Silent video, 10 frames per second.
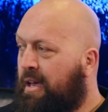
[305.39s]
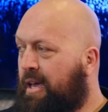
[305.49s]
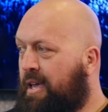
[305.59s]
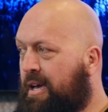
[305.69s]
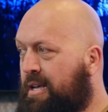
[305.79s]

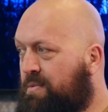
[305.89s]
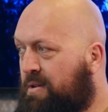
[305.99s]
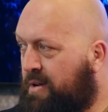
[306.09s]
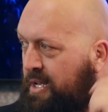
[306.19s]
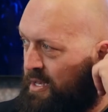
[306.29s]
Hey, you guys
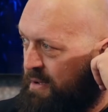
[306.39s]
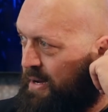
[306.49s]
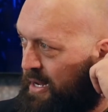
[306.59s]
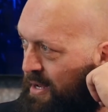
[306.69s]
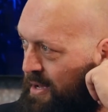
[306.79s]
want to go get
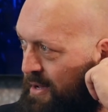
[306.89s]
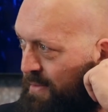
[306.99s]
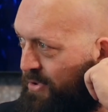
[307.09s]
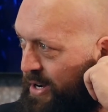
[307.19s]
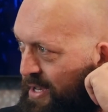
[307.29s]
somebody to
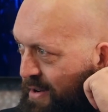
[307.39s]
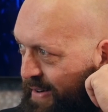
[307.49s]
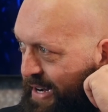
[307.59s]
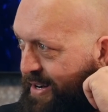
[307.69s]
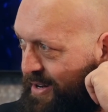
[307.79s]
help Chris
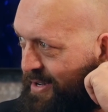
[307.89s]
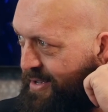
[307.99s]
over here?